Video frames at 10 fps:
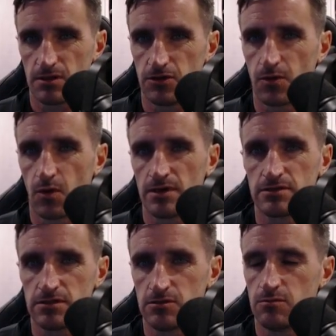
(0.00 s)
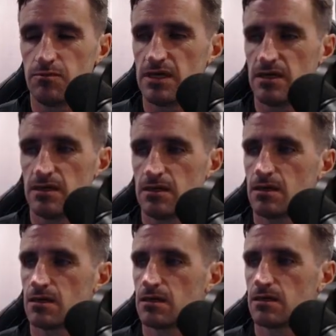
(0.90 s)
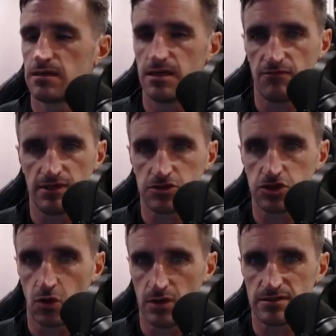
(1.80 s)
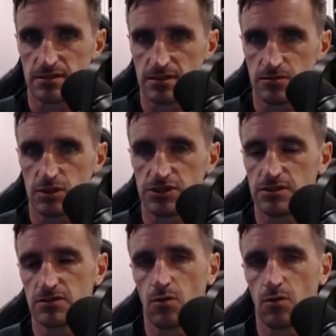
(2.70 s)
you're going to be given choices, which